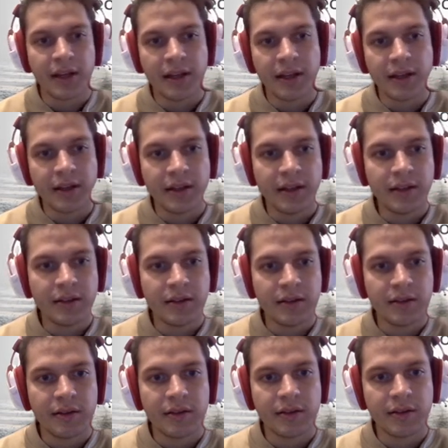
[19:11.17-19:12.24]
uh, in
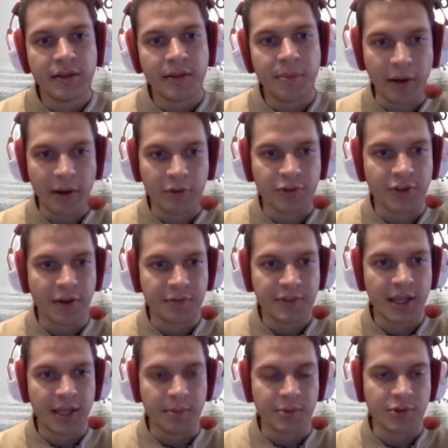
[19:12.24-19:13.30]
the Microsoft
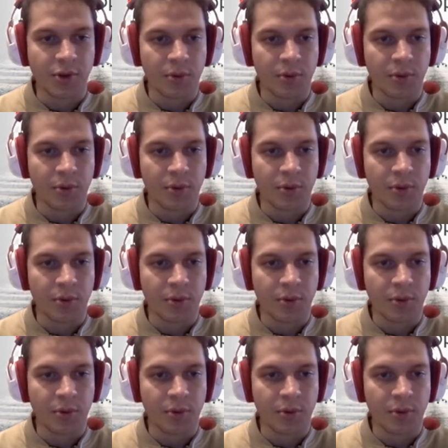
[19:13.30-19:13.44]
Teams.